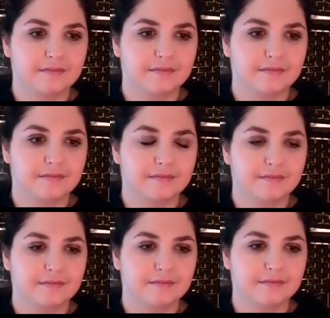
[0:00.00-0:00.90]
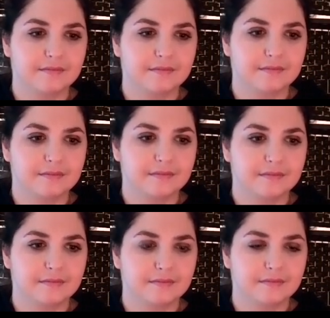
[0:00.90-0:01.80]

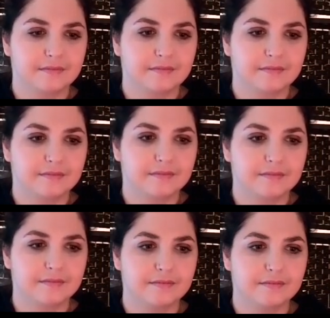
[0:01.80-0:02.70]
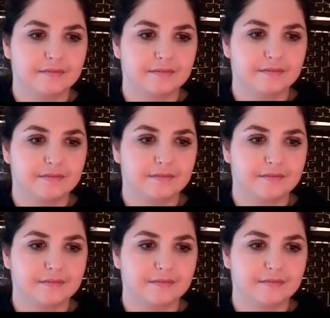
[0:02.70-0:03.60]

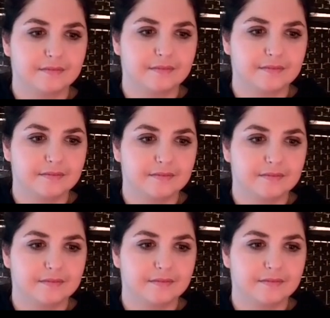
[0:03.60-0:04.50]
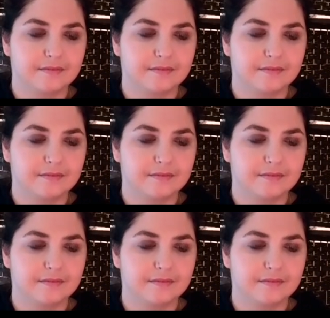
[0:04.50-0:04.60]
(silent)